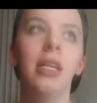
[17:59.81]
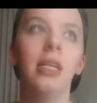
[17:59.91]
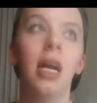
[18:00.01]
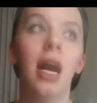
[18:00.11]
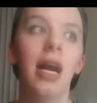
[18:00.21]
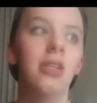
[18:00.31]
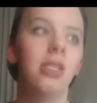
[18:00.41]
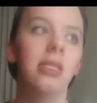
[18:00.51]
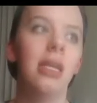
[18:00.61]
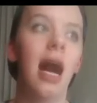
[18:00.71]

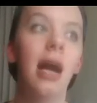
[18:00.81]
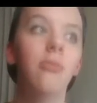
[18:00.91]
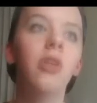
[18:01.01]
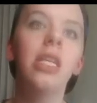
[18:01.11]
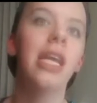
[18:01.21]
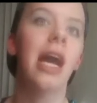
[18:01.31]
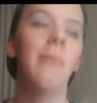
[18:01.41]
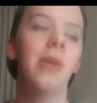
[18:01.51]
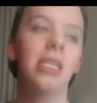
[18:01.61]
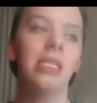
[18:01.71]
I'm really
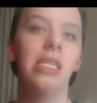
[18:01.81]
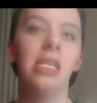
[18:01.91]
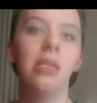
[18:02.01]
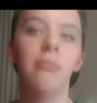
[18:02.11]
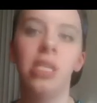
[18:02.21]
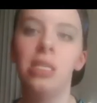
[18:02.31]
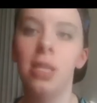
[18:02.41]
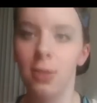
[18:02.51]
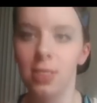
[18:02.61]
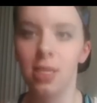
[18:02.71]
happy to see them be
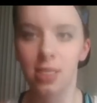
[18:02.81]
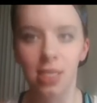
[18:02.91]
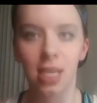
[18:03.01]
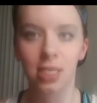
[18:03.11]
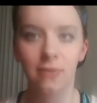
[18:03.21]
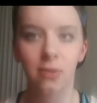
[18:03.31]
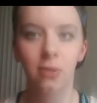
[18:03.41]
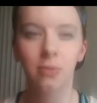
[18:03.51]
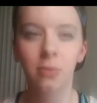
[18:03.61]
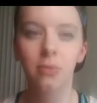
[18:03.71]
so successful.